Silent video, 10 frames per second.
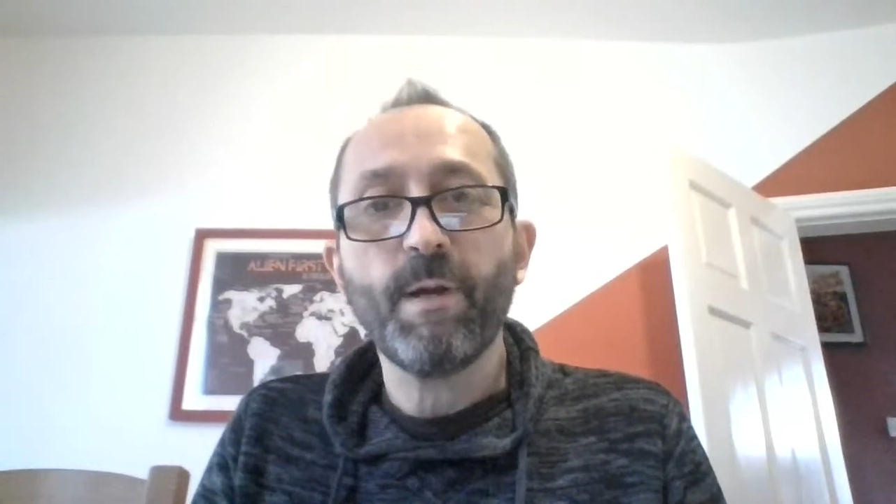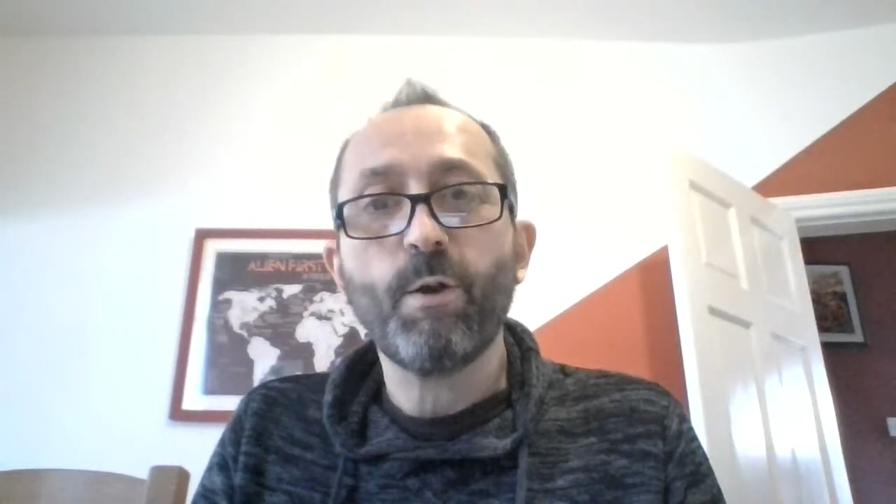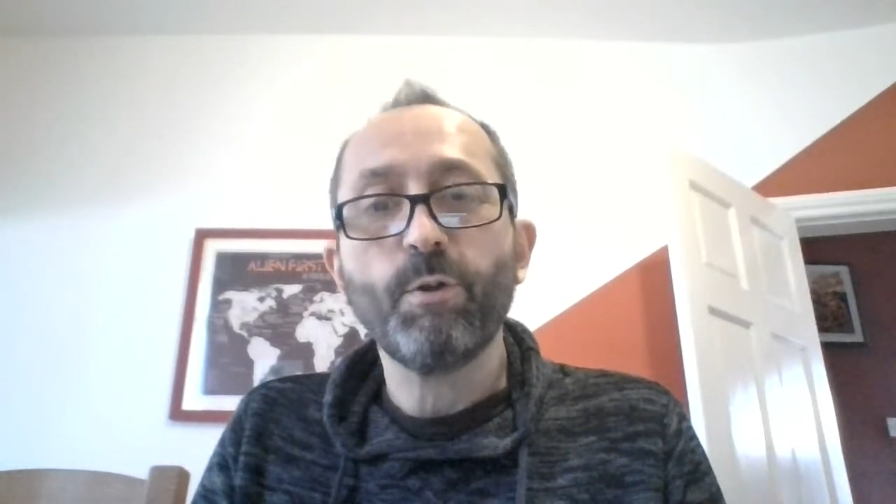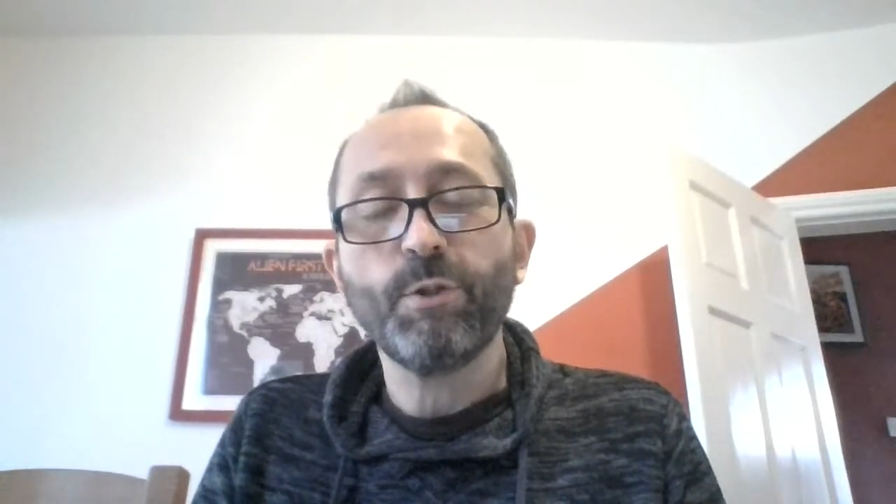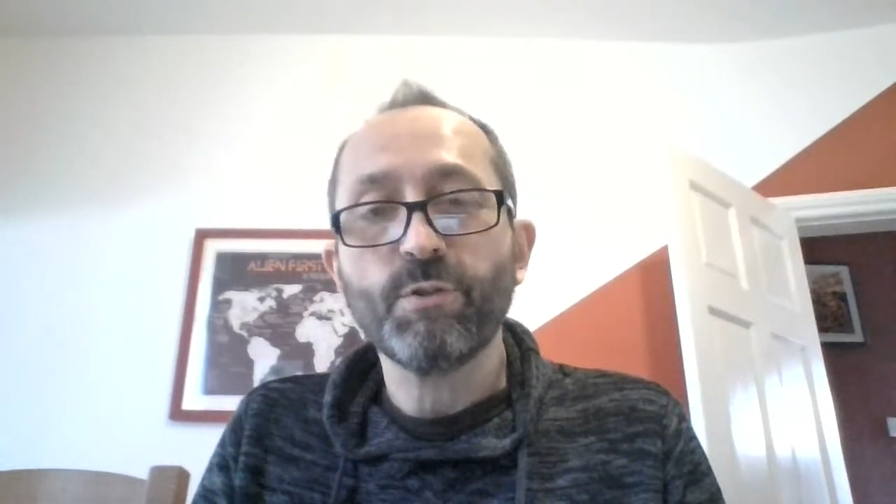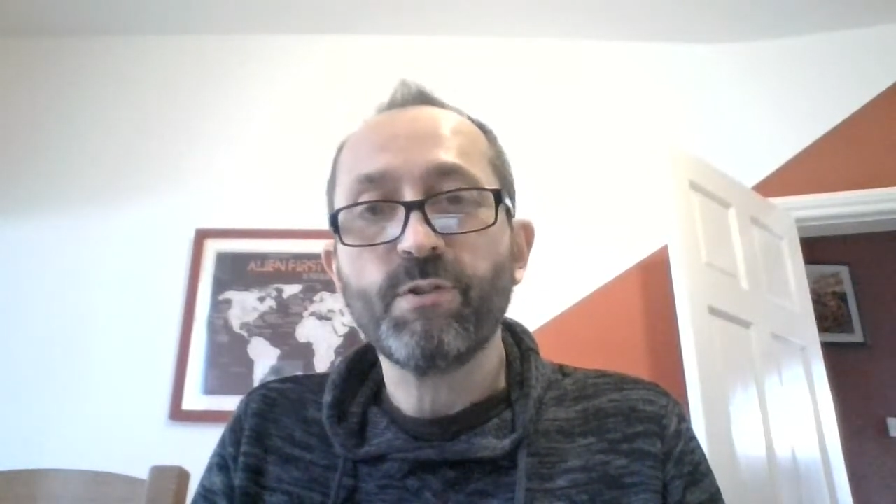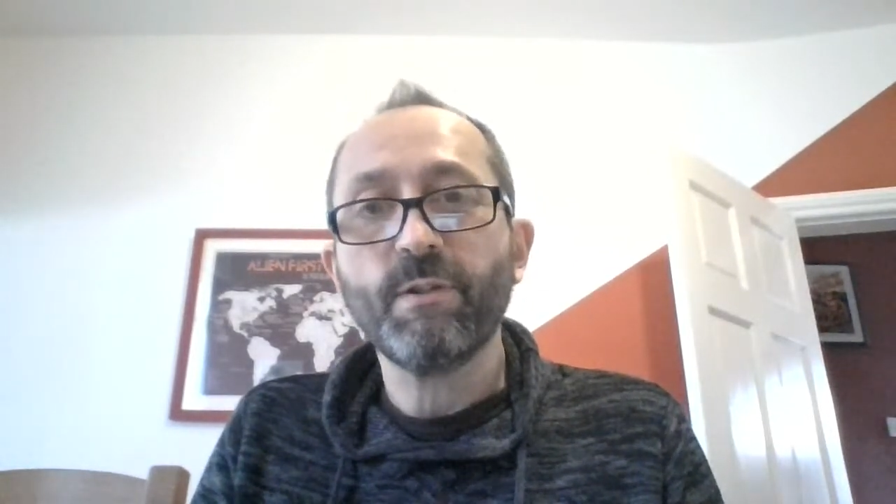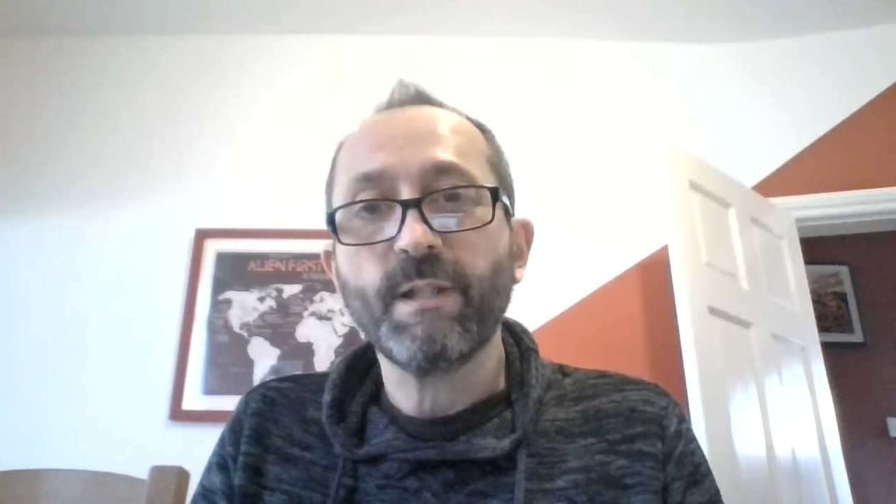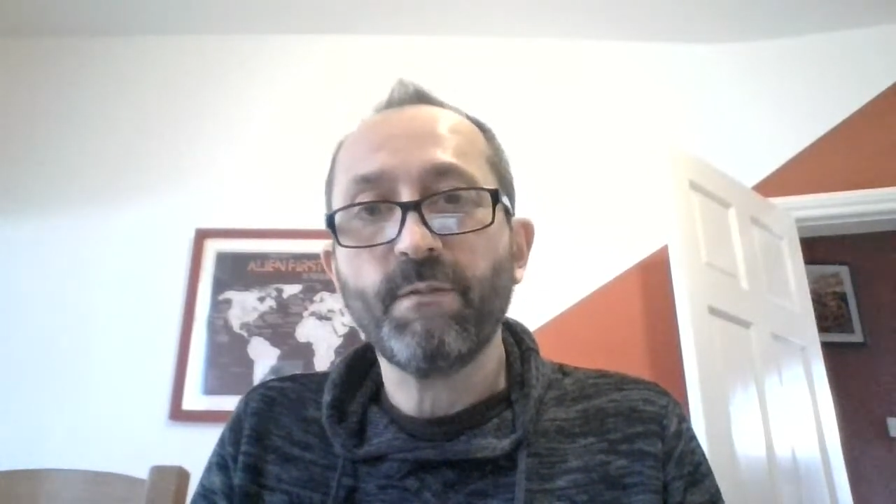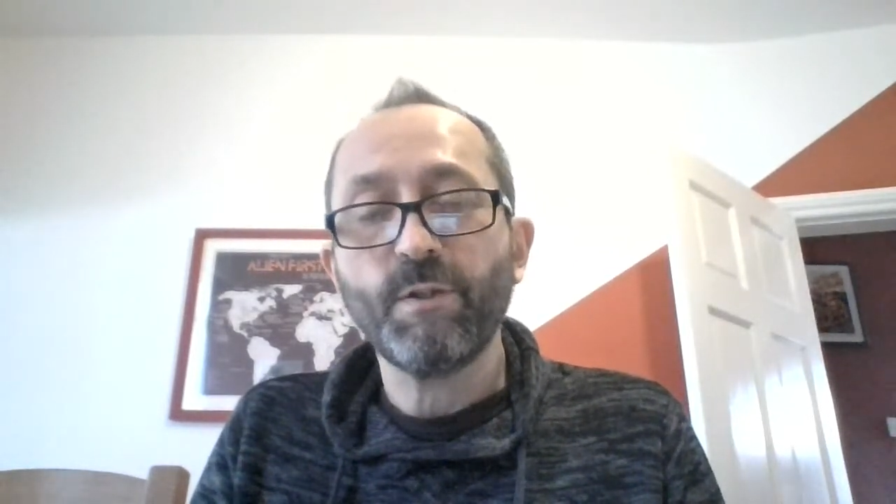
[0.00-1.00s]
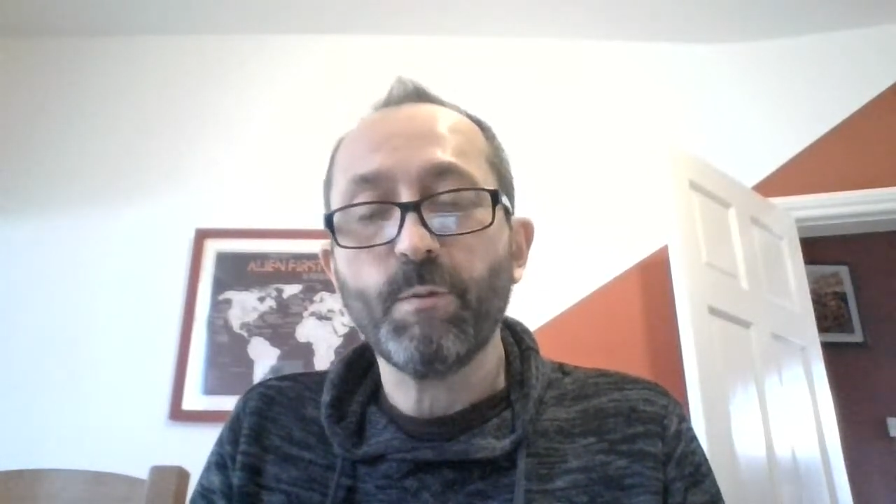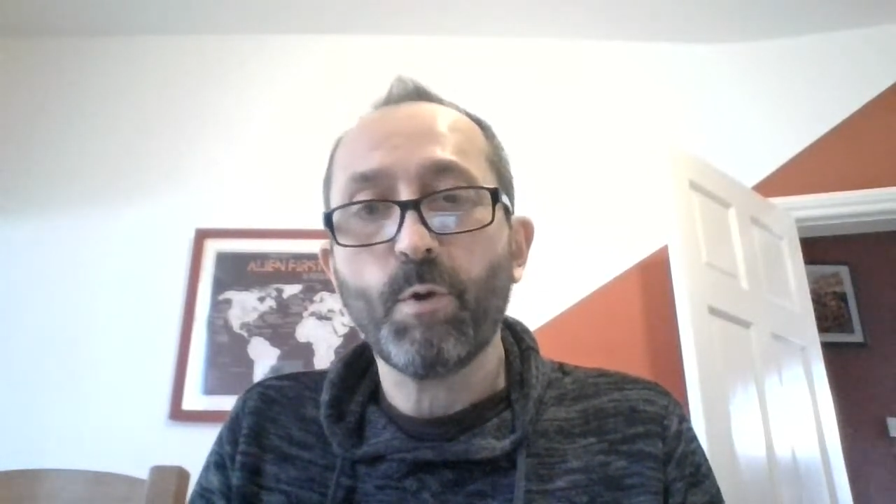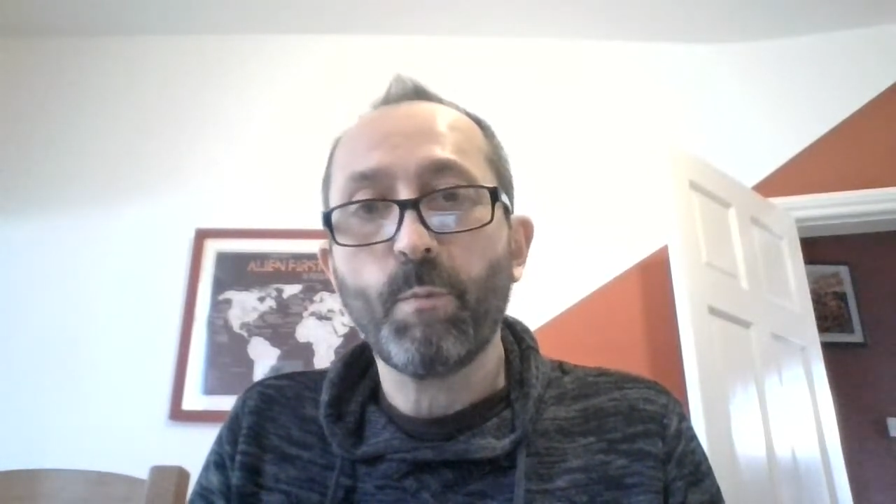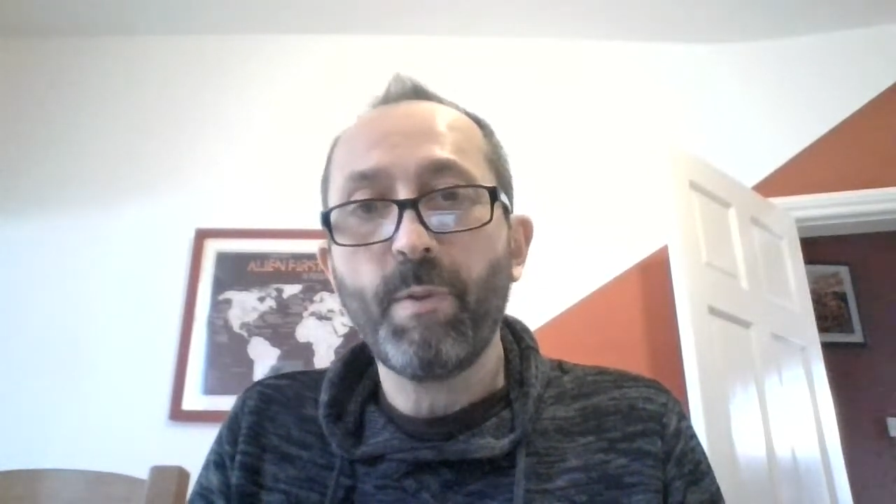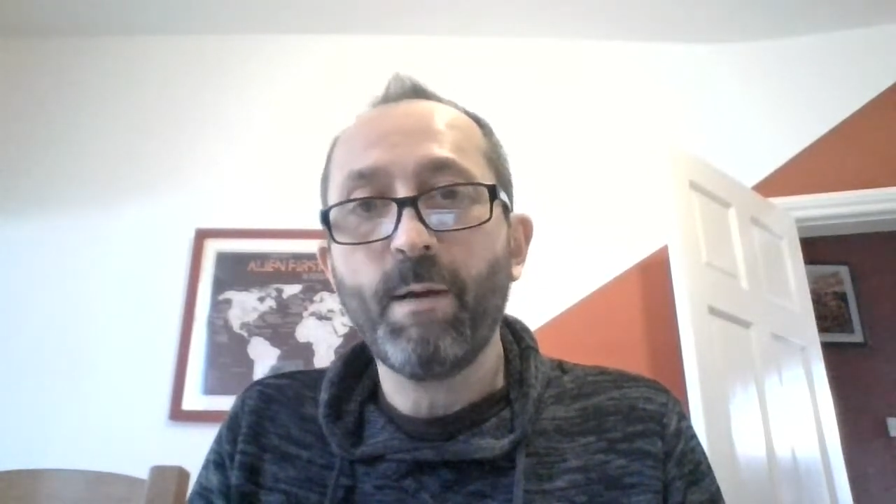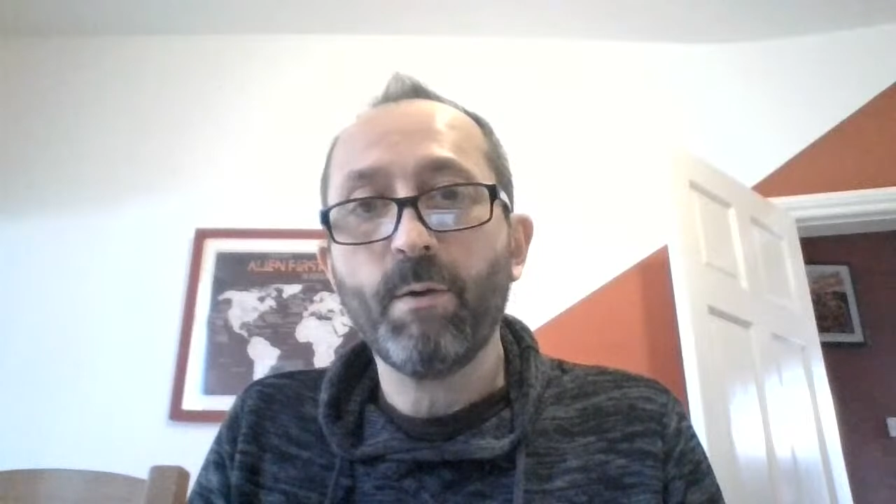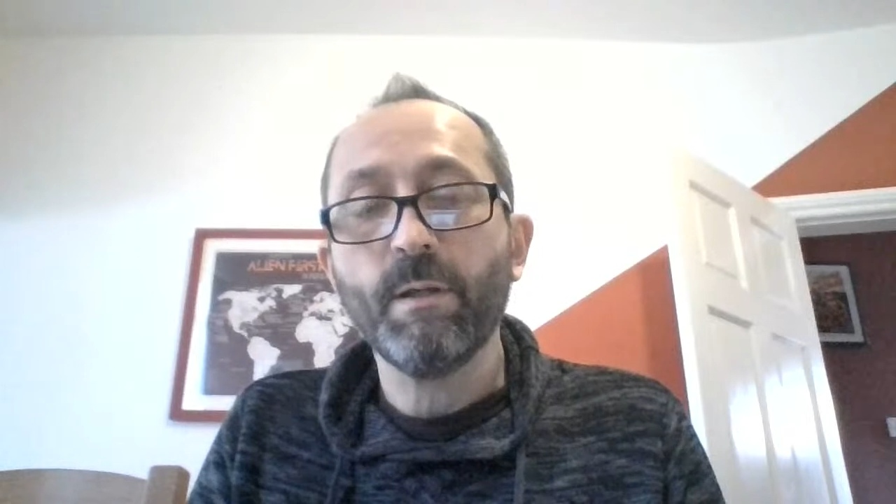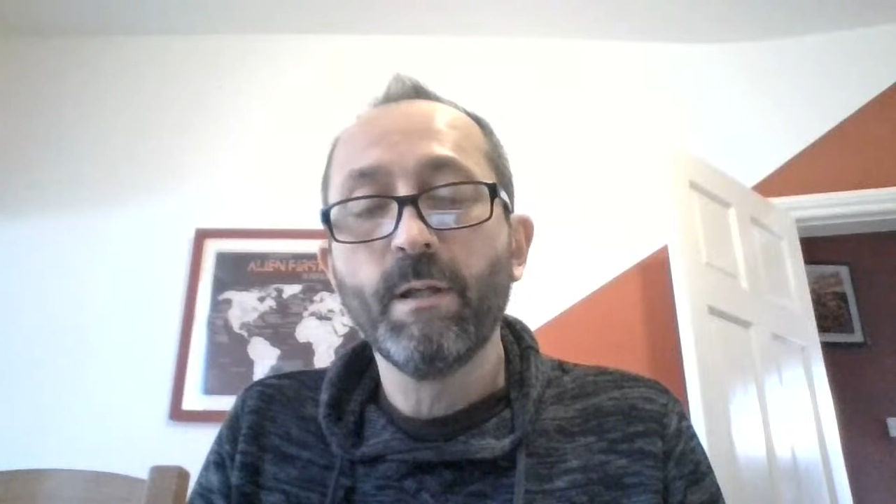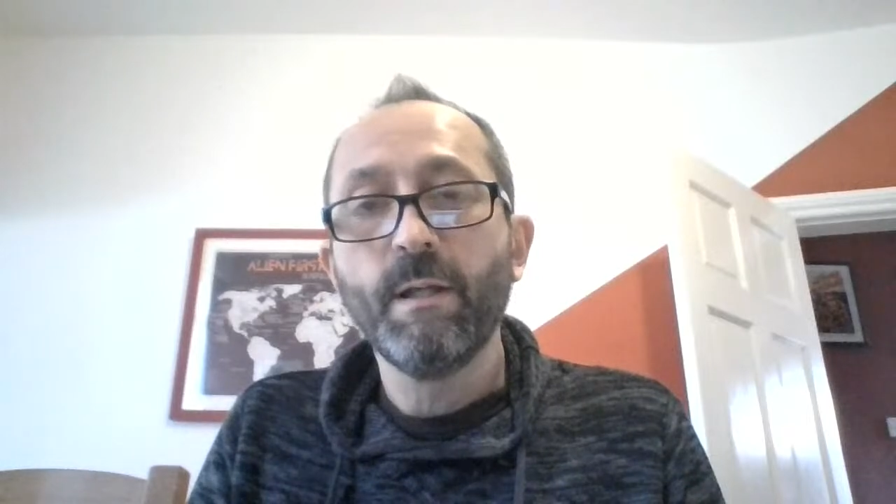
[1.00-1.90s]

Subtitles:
out on your turn, giving you more power.